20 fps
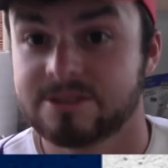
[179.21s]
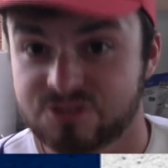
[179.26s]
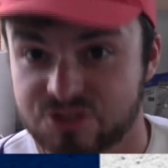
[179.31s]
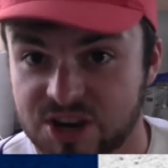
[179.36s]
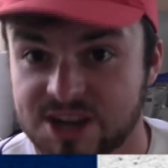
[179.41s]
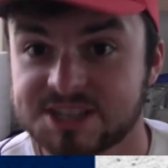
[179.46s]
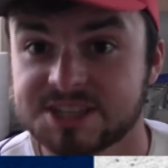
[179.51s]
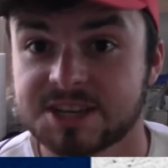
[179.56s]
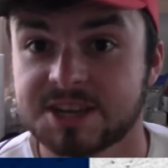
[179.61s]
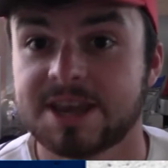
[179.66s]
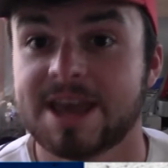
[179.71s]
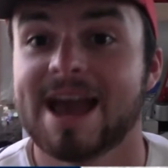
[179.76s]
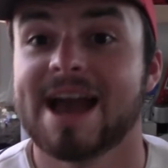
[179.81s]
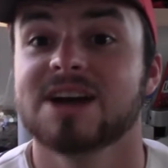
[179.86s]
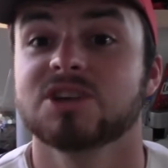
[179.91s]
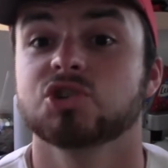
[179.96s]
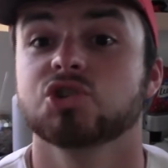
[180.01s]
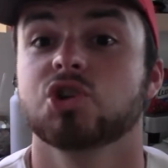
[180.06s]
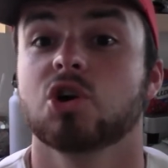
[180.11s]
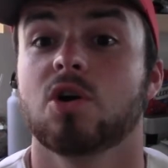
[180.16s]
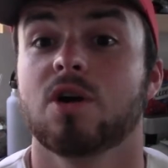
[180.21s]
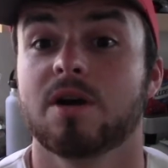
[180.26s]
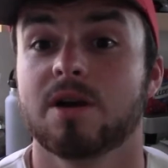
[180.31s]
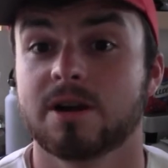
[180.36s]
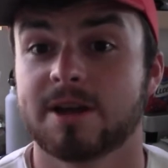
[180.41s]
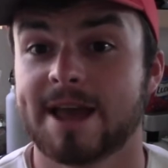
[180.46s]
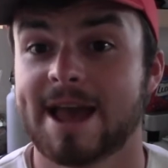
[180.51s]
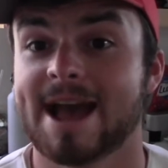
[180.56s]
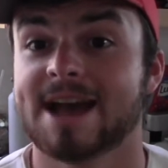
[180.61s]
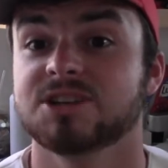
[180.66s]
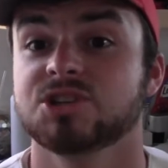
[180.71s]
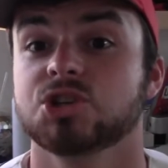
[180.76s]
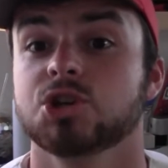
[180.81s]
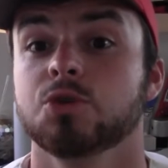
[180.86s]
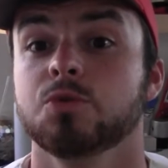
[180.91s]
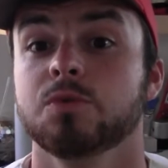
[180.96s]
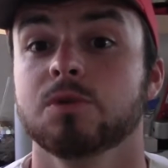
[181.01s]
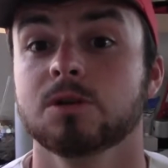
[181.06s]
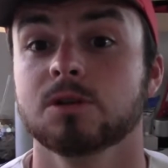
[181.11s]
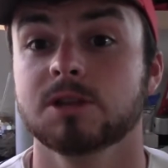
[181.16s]
Jason Castro, our
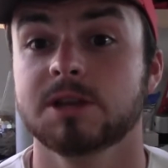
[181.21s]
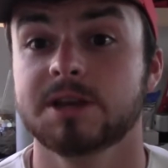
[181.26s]
catcher, will